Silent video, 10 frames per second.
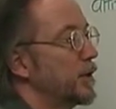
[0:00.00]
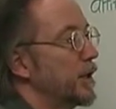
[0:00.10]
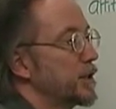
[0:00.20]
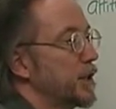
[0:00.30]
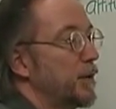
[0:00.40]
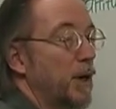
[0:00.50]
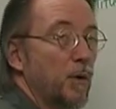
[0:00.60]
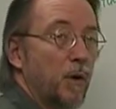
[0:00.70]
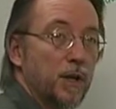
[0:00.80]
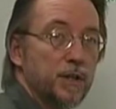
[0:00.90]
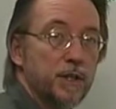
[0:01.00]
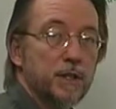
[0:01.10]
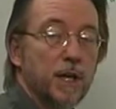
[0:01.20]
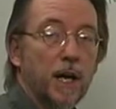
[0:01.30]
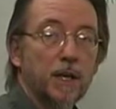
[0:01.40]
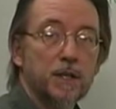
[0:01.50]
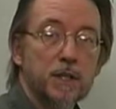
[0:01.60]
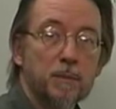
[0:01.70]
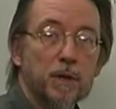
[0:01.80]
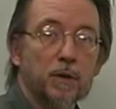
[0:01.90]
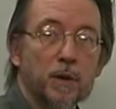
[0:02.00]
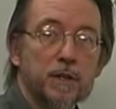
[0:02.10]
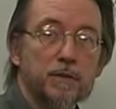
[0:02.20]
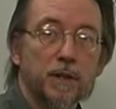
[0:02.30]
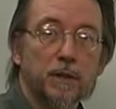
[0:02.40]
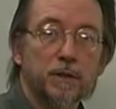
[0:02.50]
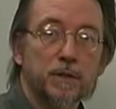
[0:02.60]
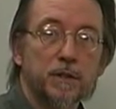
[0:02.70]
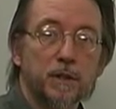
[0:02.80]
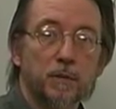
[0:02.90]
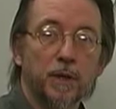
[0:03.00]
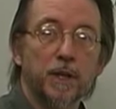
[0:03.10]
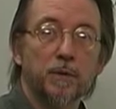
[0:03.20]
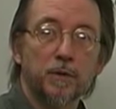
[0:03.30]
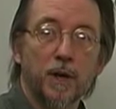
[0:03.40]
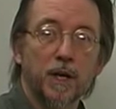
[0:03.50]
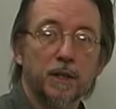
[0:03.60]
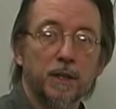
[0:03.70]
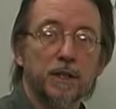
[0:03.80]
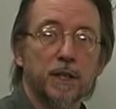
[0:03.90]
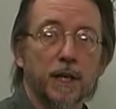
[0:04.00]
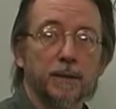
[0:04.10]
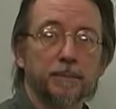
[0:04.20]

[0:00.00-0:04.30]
the steering losses on similar launch vehicles to the one that we're trying to design.